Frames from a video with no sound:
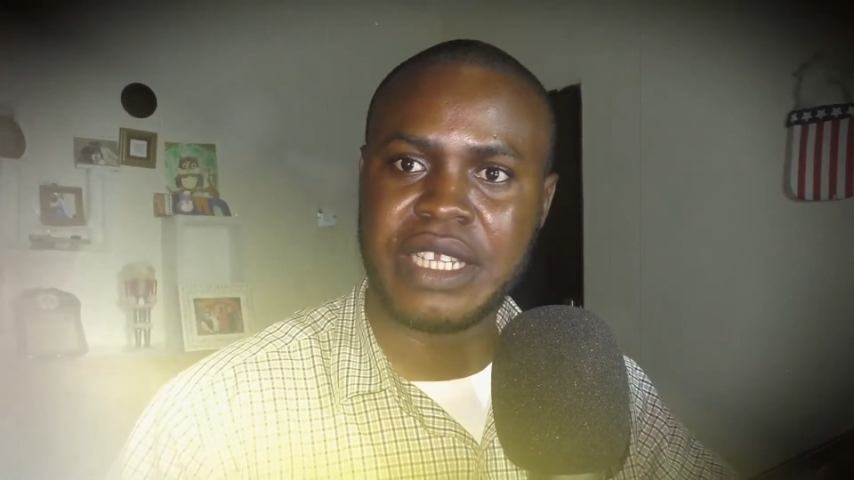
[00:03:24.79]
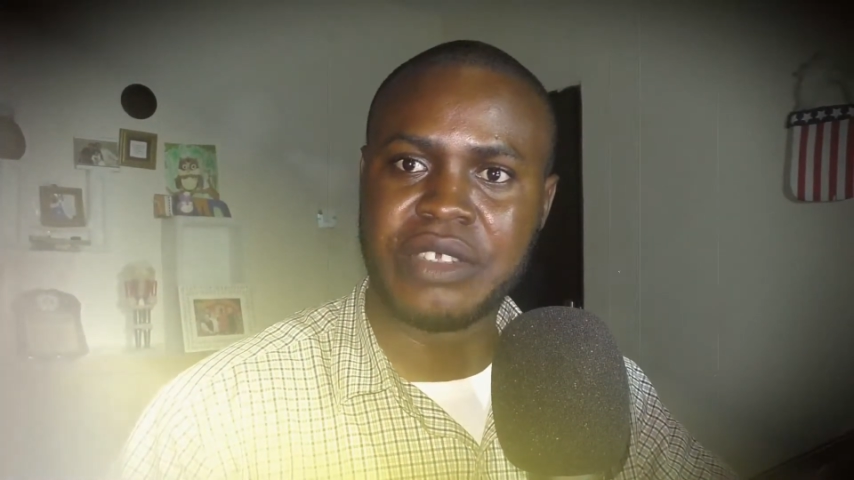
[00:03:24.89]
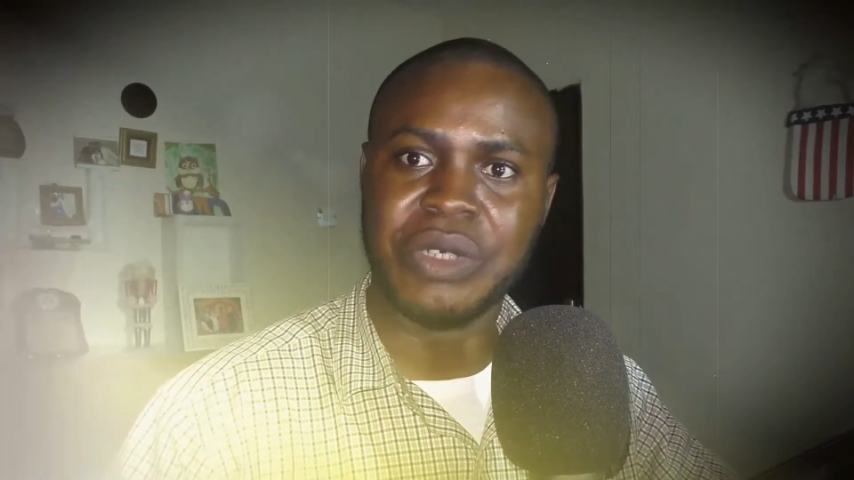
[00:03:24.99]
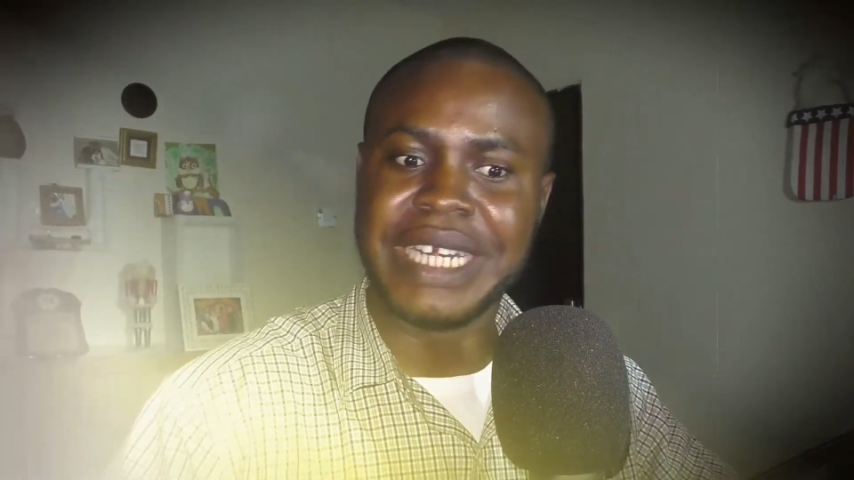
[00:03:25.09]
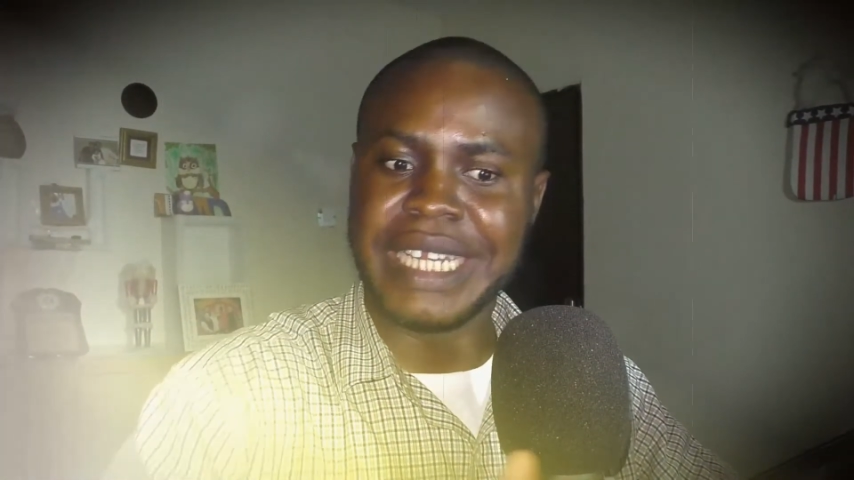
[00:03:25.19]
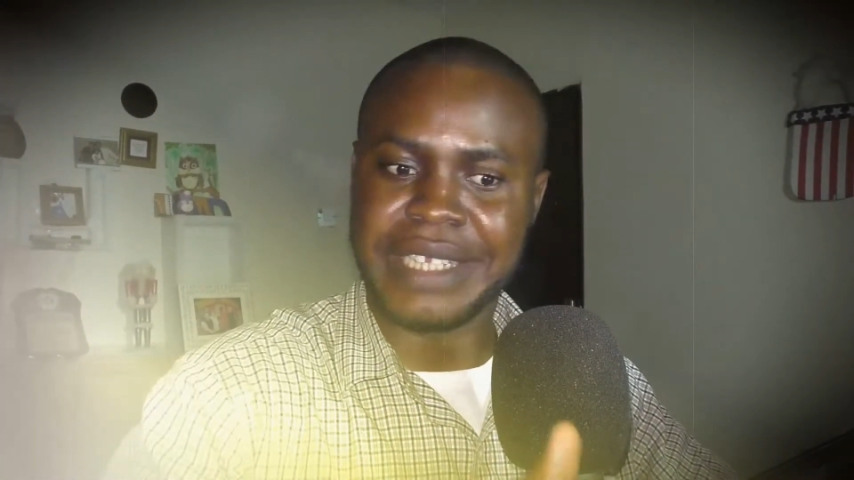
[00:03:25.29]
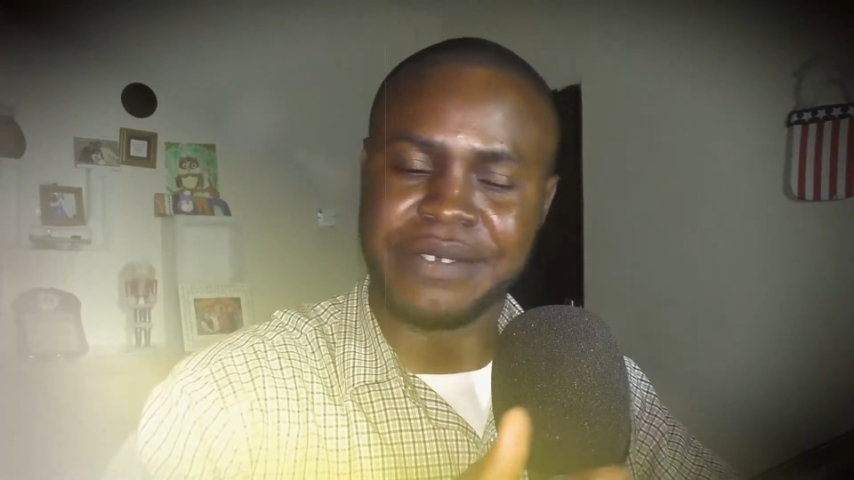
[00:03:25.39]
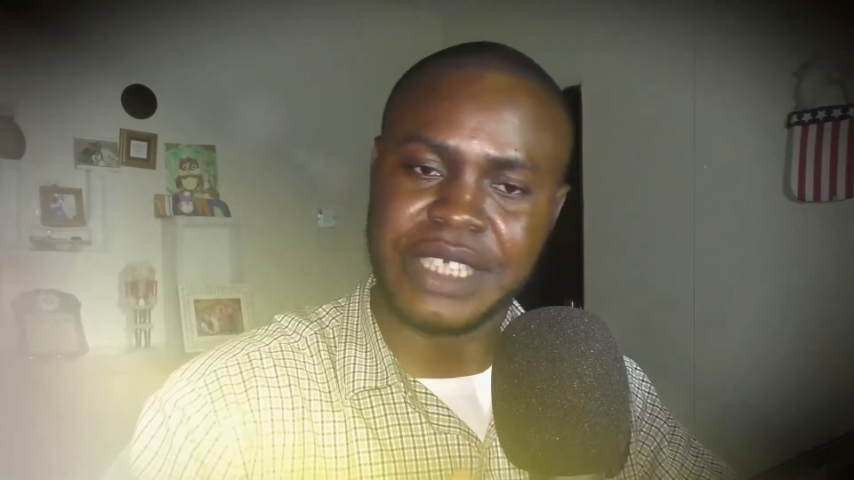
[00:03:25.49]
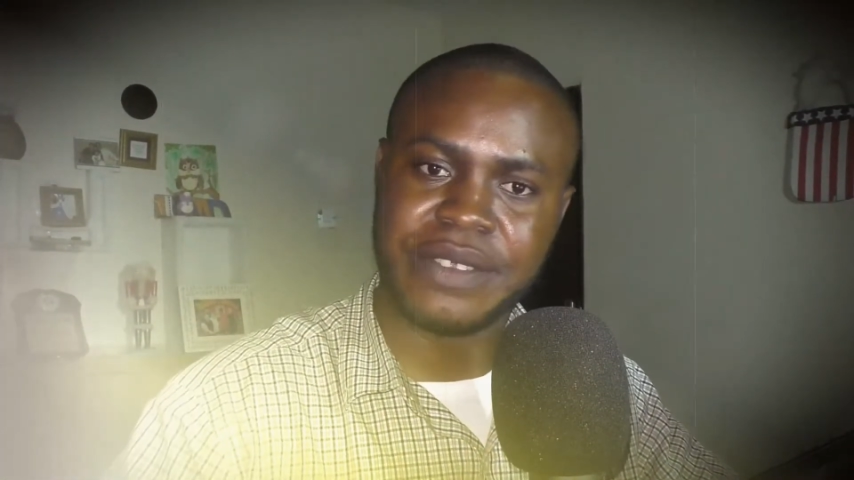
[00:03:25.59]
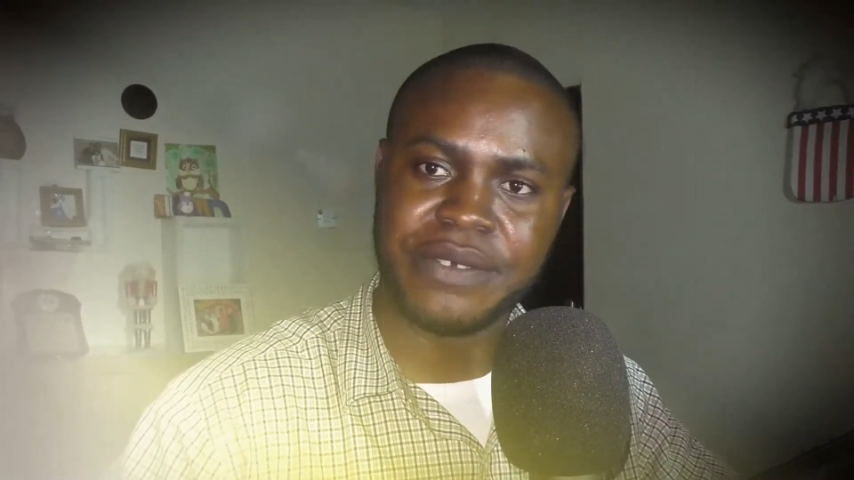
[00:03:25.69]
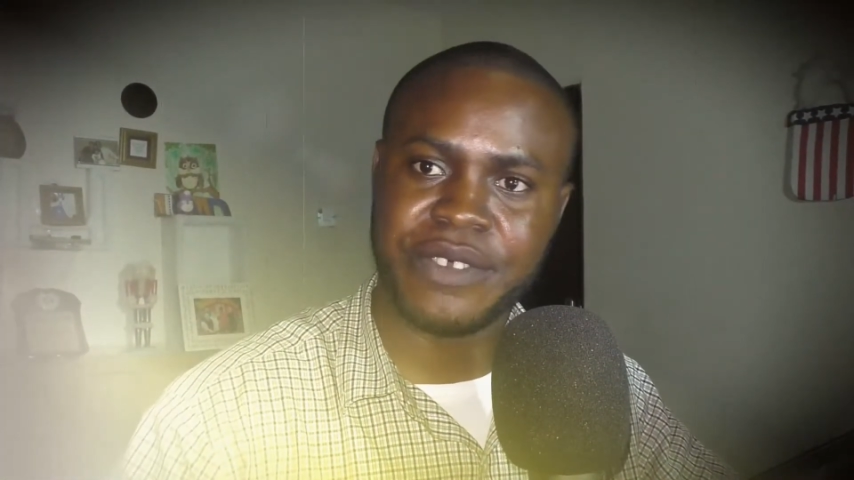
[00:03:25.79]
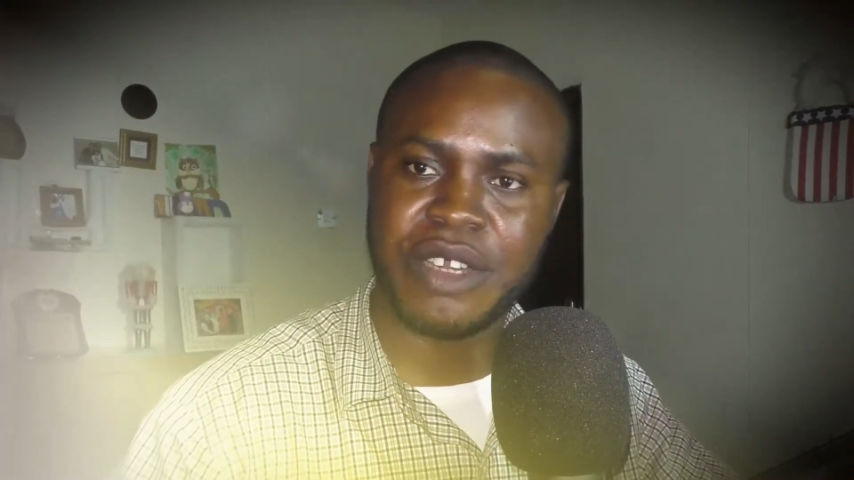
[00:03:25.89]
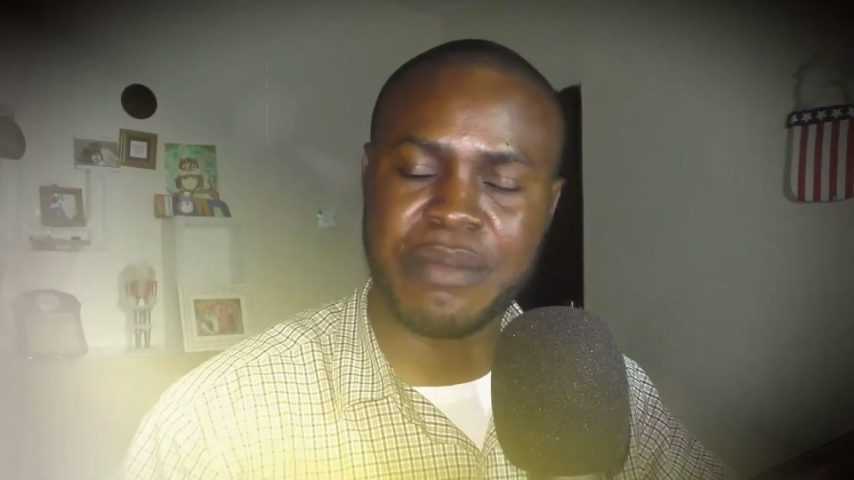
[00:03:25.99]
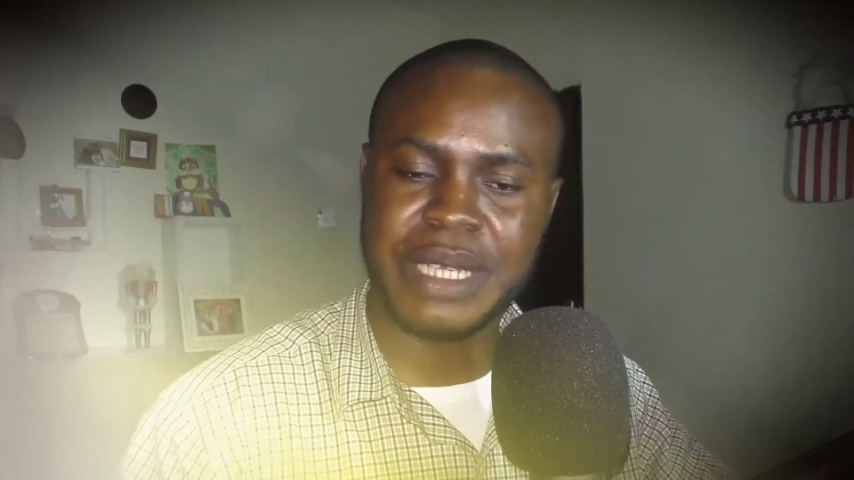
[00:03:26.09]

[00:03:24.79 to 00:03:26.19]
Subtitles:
relieved from